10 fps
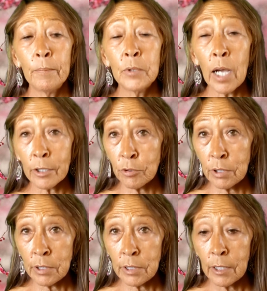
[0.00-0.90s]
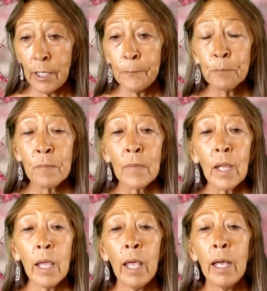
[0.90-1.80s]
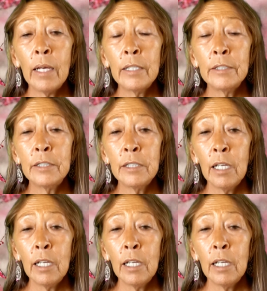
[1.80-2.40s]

doctrines, and